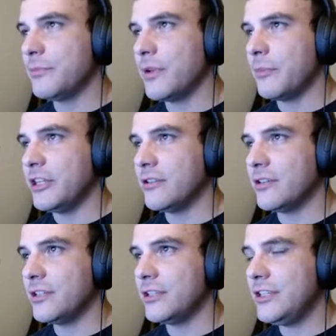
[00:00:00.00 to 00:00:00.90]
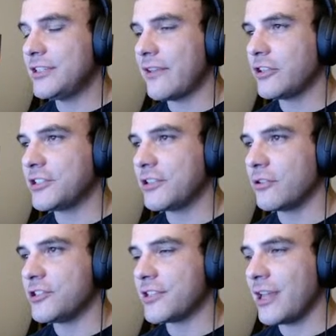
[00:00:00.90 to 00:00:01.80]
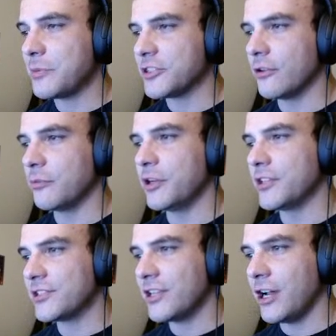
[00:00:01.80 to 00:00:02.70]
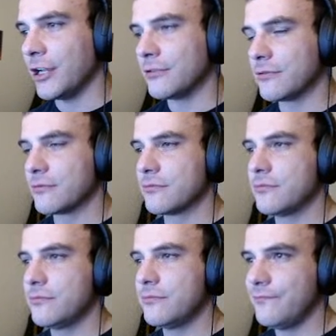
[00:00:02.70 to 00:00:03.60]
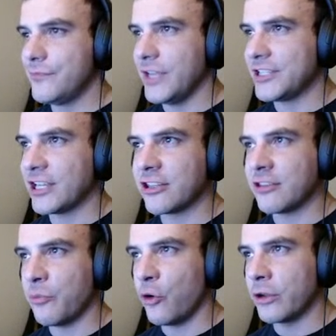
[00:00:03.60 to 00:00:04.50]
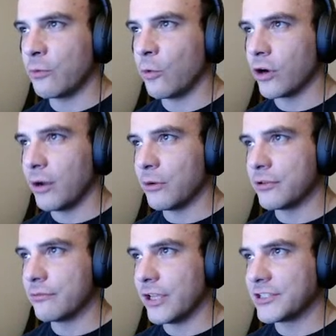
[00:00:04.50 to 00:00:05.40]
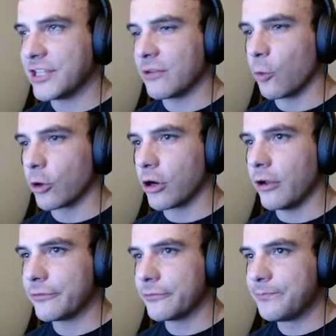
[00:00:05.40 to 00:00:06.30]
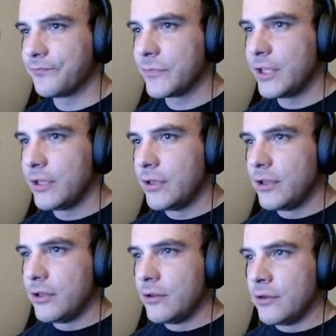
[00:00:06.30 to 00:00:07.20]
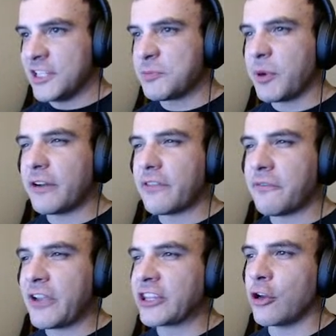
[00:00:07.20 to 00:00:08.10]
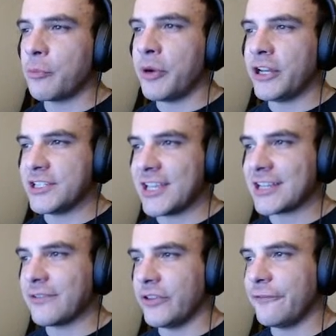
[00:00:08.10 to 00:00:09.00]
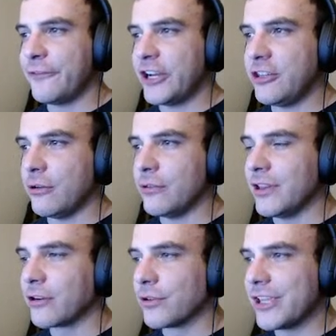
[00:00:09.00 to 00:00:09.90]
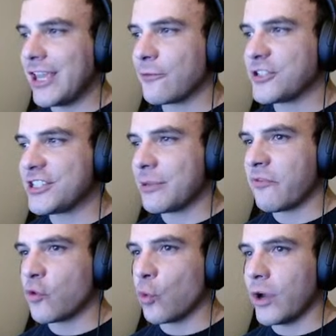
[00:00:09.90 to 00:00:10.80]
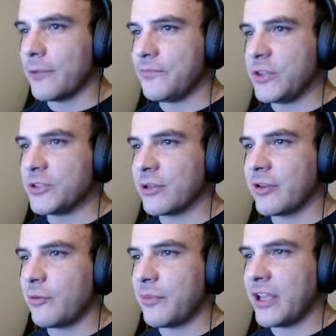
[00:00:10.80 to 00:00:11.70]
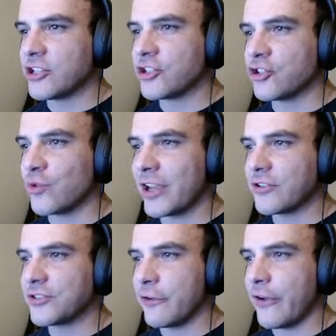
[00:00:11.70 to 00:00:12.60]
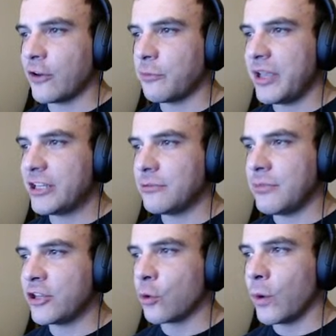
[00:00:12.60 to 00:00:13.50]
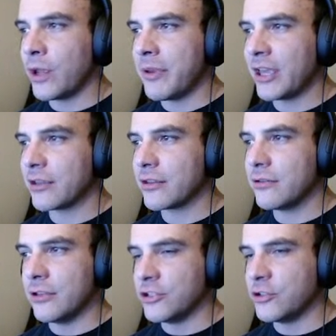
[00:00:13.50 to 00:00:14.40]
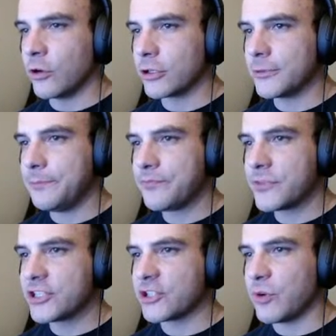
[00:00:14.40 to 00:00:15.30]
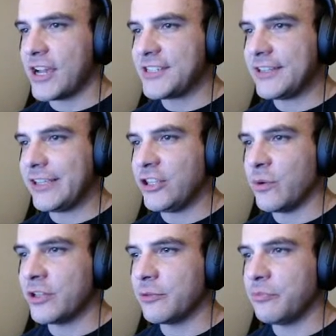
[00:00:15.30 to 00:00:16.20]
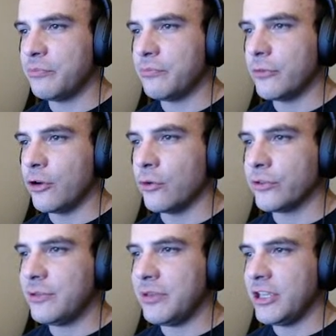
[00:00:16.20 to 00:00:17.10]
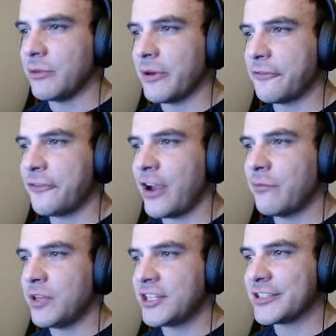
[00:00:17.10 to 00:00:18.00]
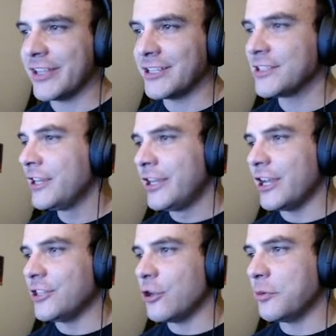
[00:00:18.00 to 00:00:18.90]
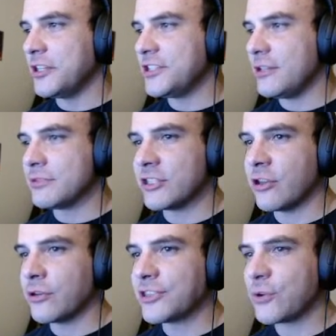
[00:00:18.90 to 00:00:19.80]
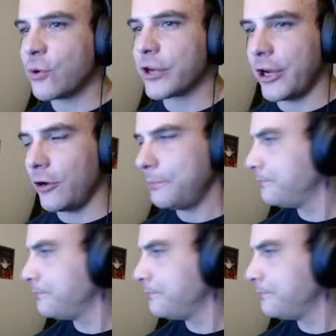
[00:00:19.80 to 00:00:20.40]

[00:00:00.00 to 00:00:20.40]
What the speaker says: I mean, he's having a serious episode, but it's not to the point where I would, take work off. In spite of the fact that your body is actively fighting you literally every step of the way, you somehow manage to drag yourself out of bed and make your way back into work. Surprisingly, you end up only being about 5 minutes late, and nobody seems to notice or care.